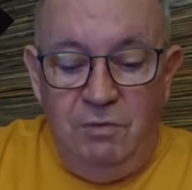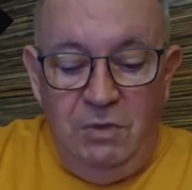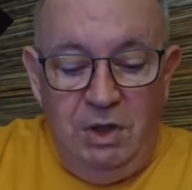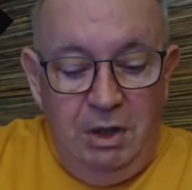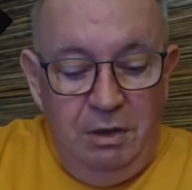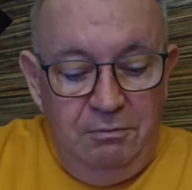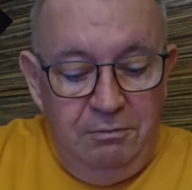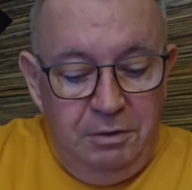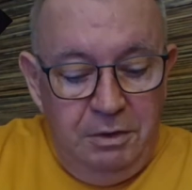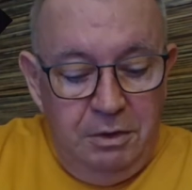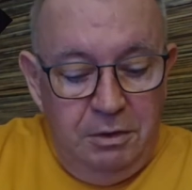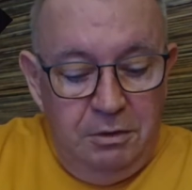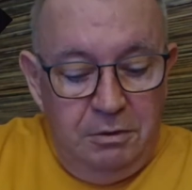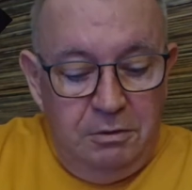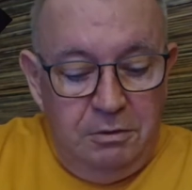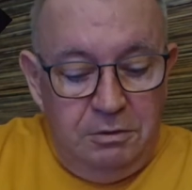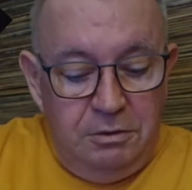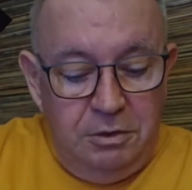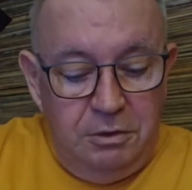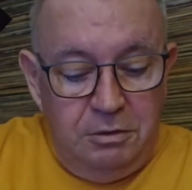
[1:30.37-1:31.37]
even
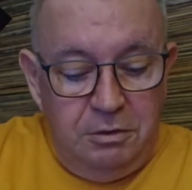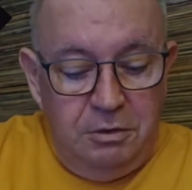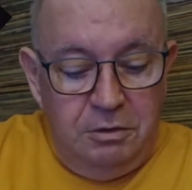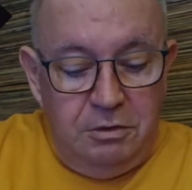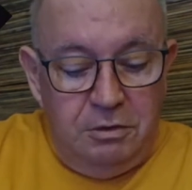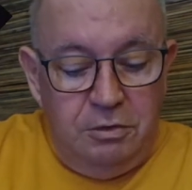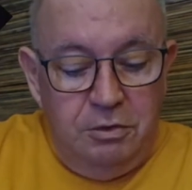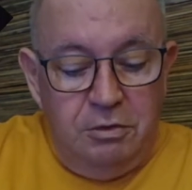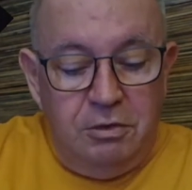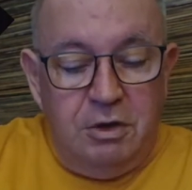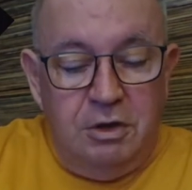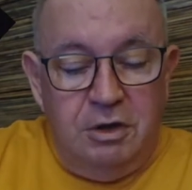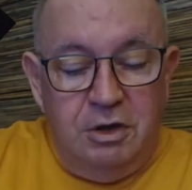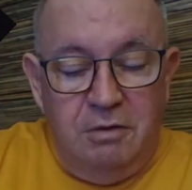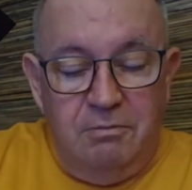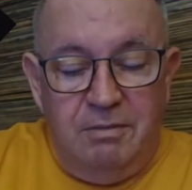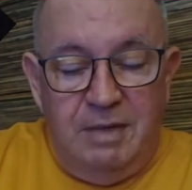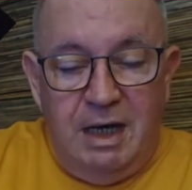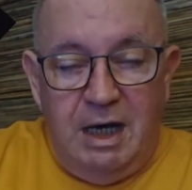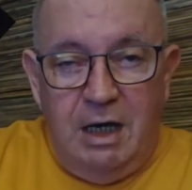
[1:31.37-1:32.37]
though you could
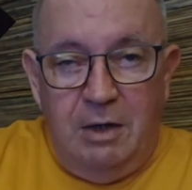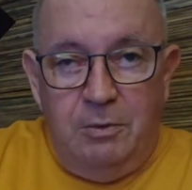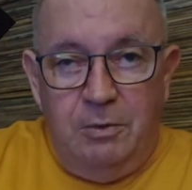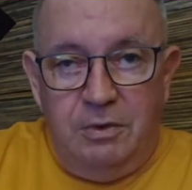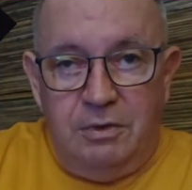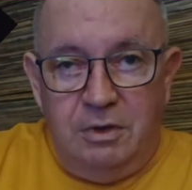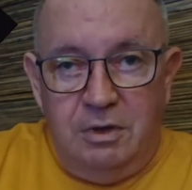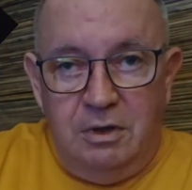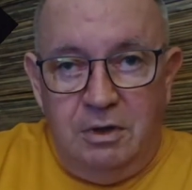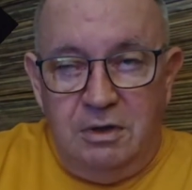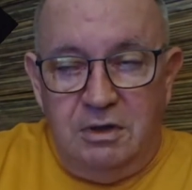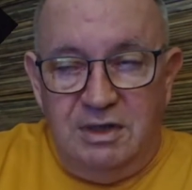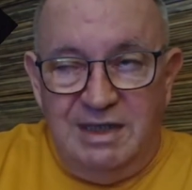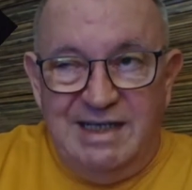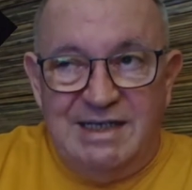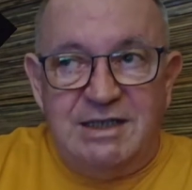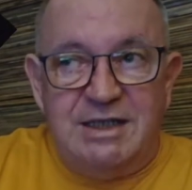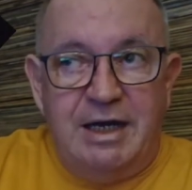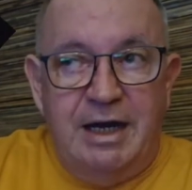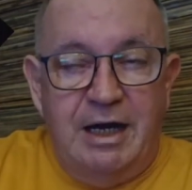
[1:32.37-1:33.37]
get by with a
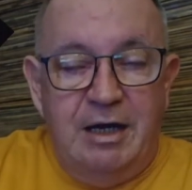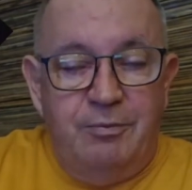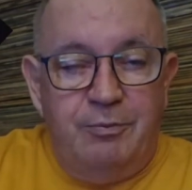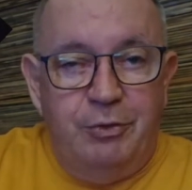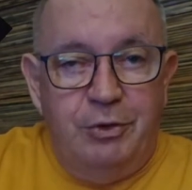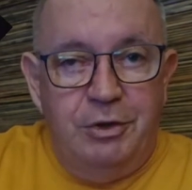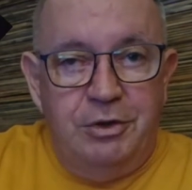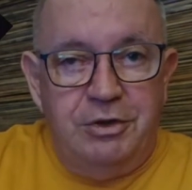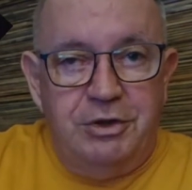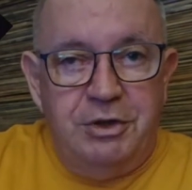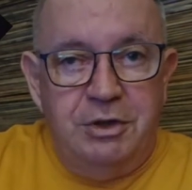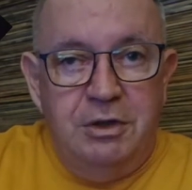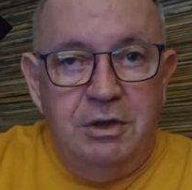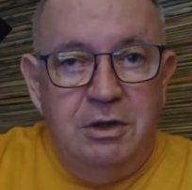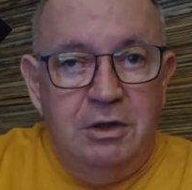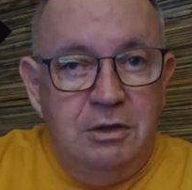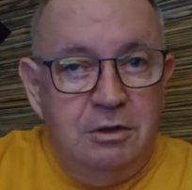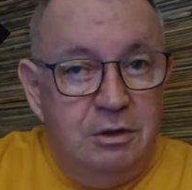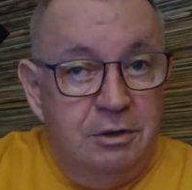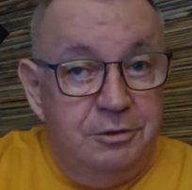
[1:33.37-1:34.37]
less amperage
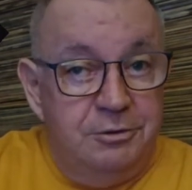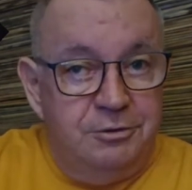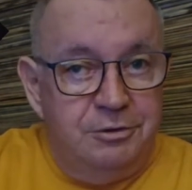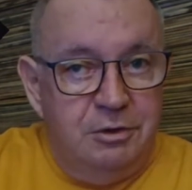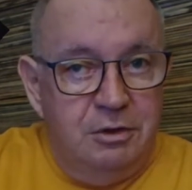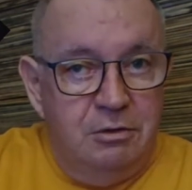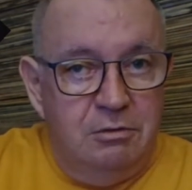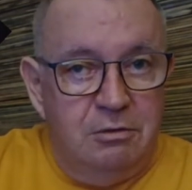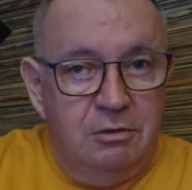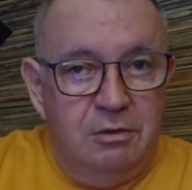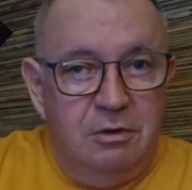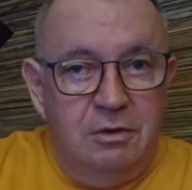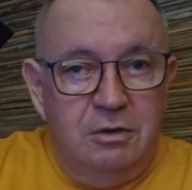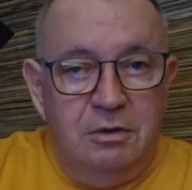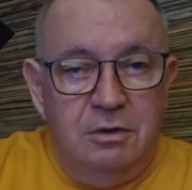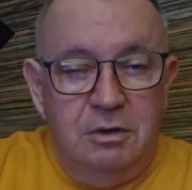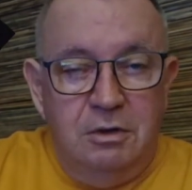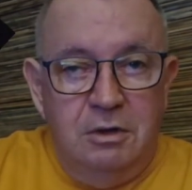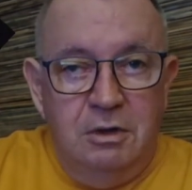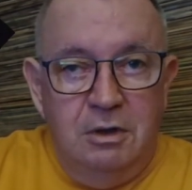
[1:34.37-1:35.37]
controller,
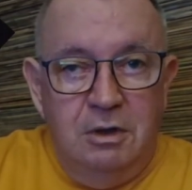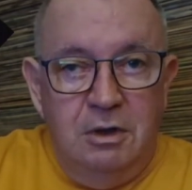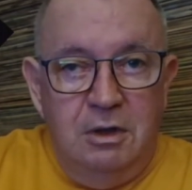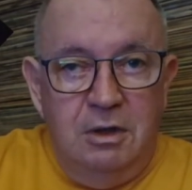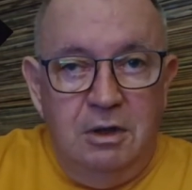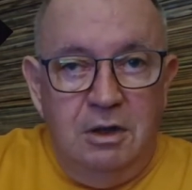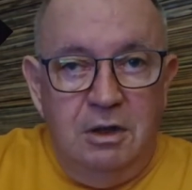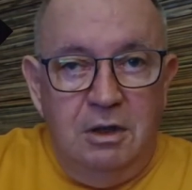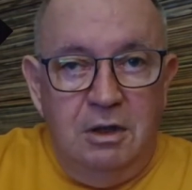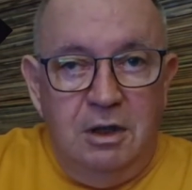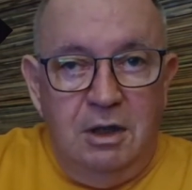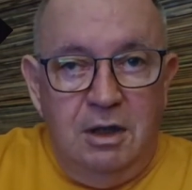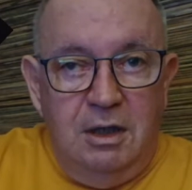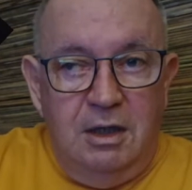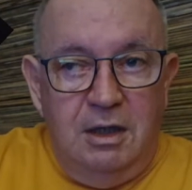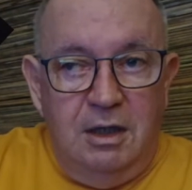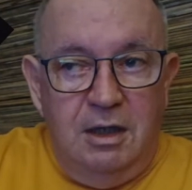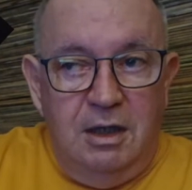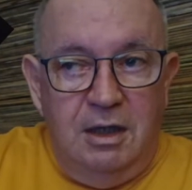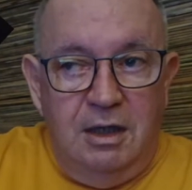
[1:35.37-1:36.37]

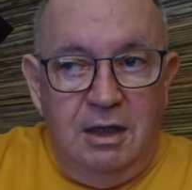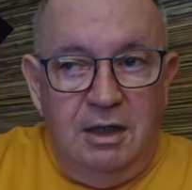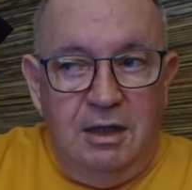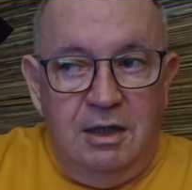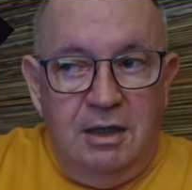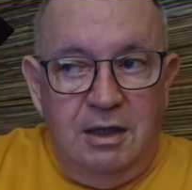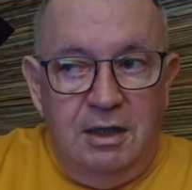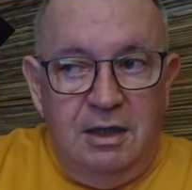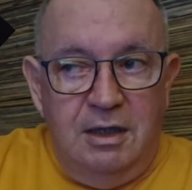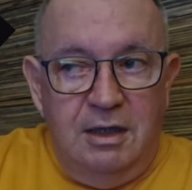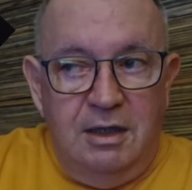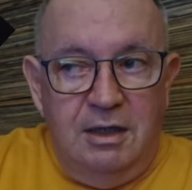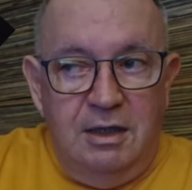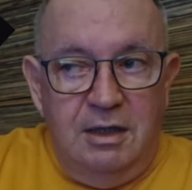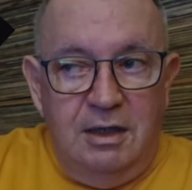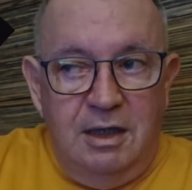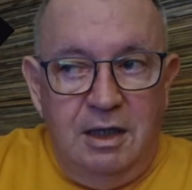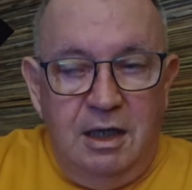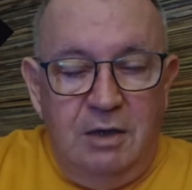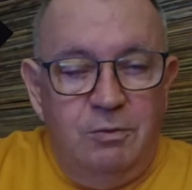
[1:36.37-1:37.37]
I
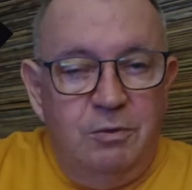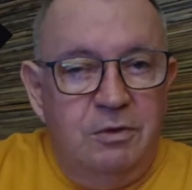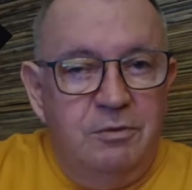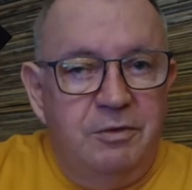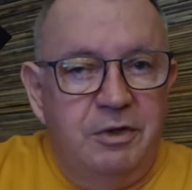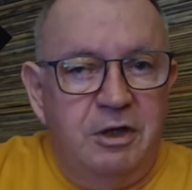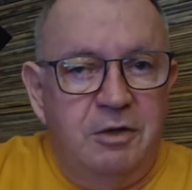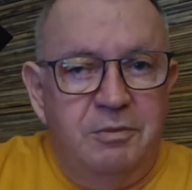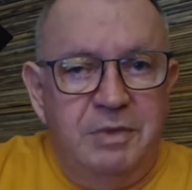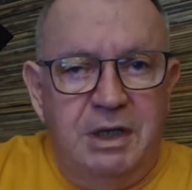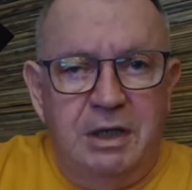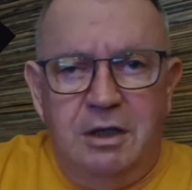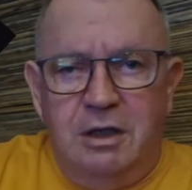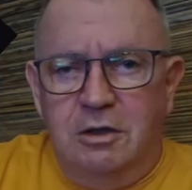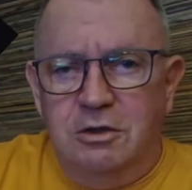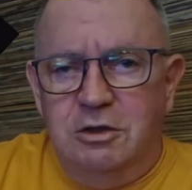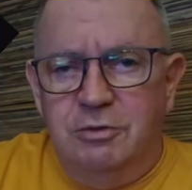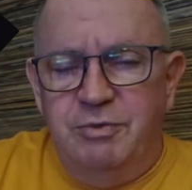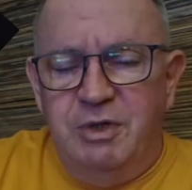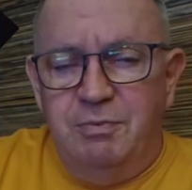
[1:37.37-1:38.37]
wouldn't recommend it
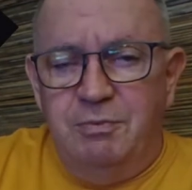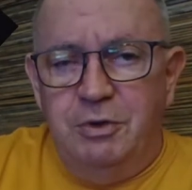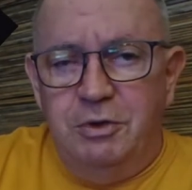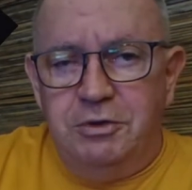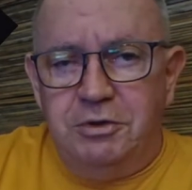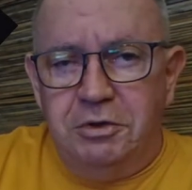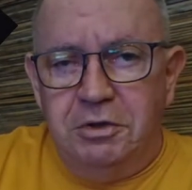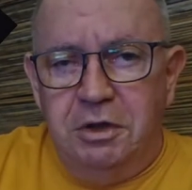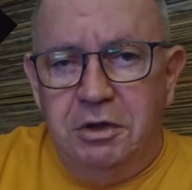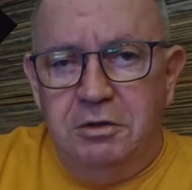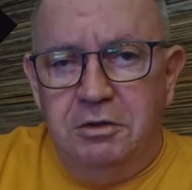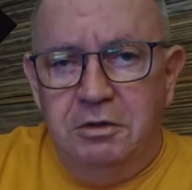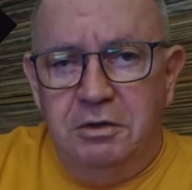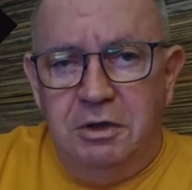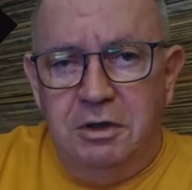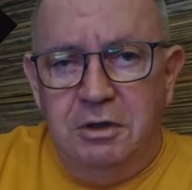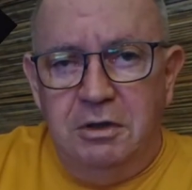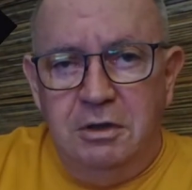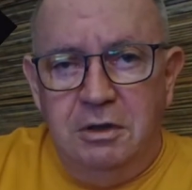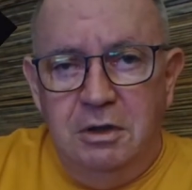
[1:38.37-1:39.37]
because you'd be pushing it
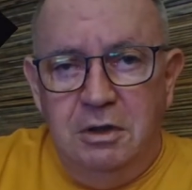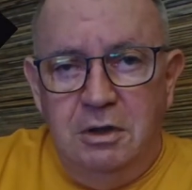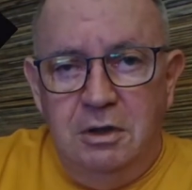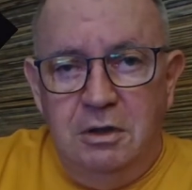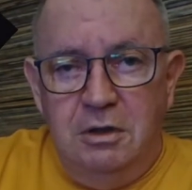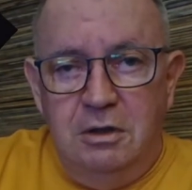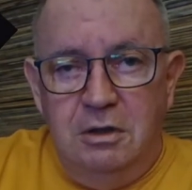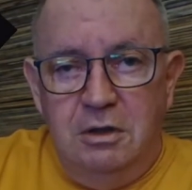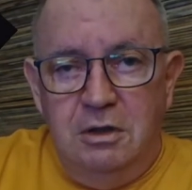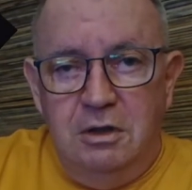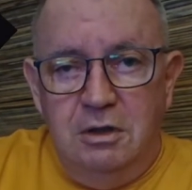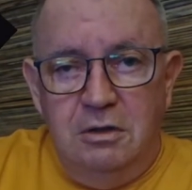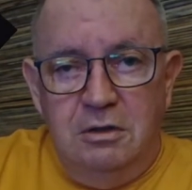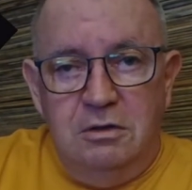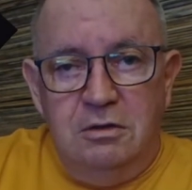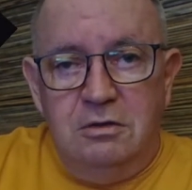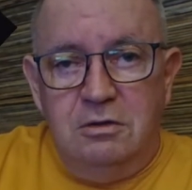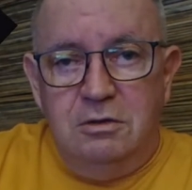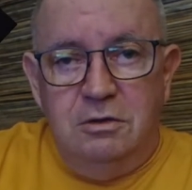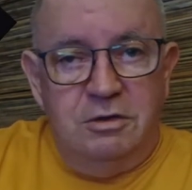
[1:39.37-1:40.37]
to
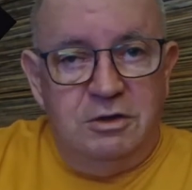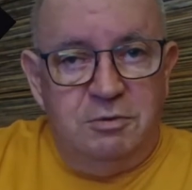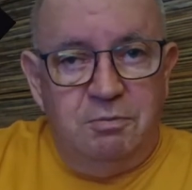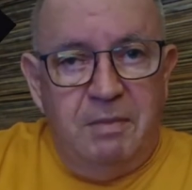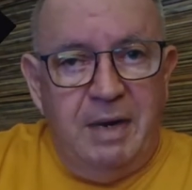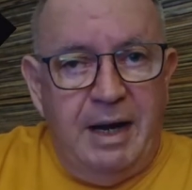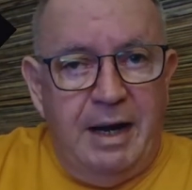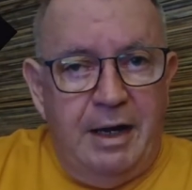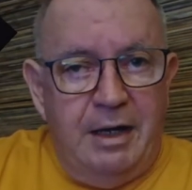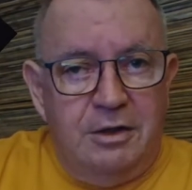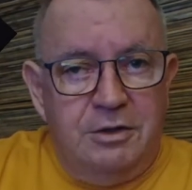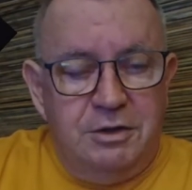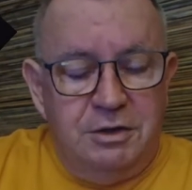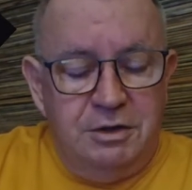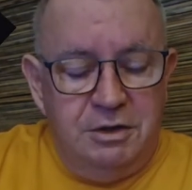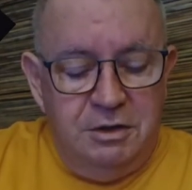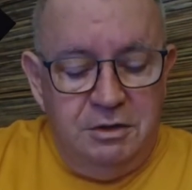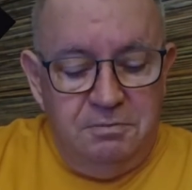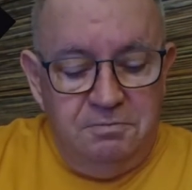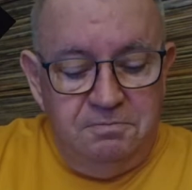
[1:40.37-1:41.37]
its max.